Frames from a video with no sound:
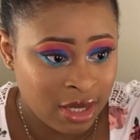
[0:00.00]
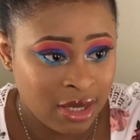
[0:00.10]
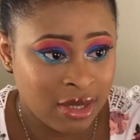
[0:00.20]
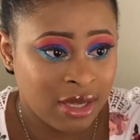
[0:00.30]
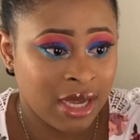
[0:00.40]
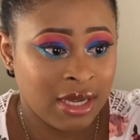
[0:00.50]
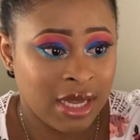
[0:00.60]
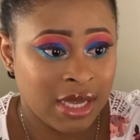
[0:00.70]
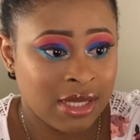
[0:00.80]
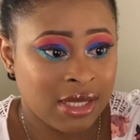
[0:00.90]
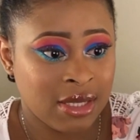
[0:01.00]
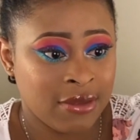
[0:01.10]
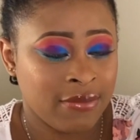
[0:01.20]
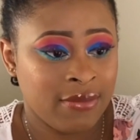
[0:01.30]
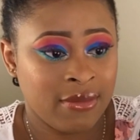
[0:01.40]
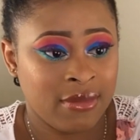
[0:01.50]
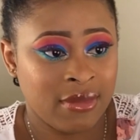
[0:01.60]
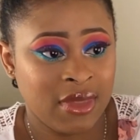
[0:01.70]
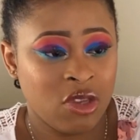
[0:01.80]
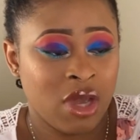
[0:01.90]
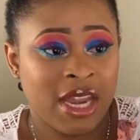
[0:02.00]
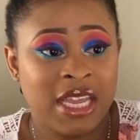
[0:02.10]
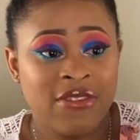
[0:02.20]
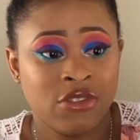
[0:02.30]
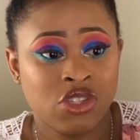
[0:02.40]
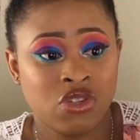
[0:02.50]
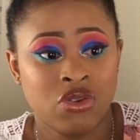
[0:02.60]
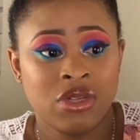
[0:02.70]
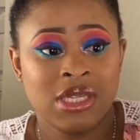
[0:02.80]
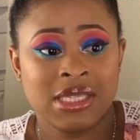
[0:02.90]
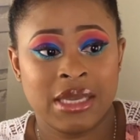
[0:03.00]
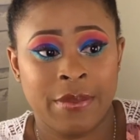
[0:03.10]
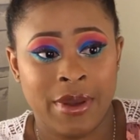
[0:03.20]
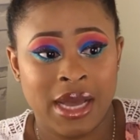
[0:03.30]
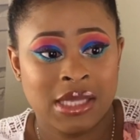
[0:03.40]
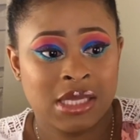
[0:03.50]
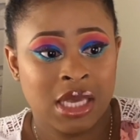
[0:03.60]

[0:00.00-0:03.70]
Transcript: Look at that. You can even screw this apart.